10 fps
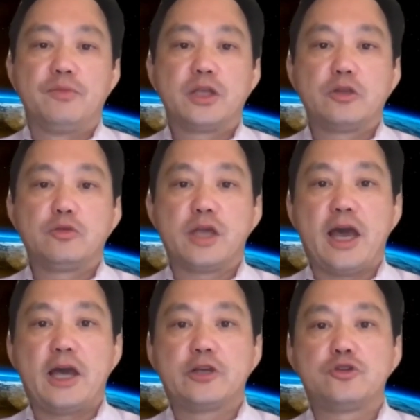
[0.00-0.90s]
get to
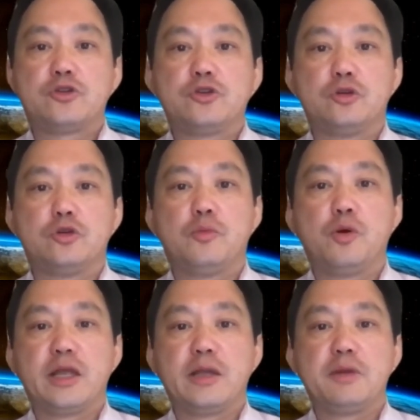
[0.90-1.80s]
cash to
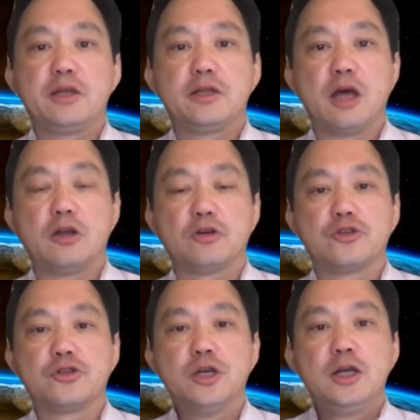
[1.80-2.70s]
$2.8 million
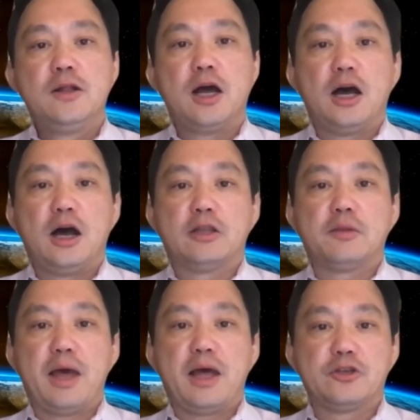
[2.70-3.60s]
on the
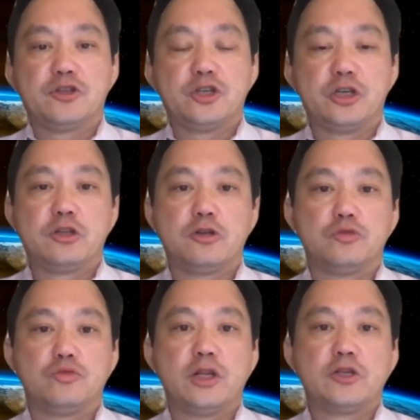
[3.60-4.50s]
balance sheet to
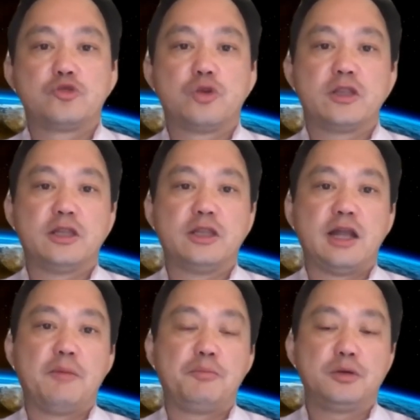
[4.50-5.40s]
really strengthen that
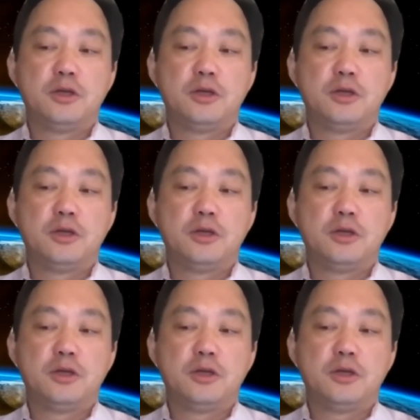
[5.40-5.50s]
up,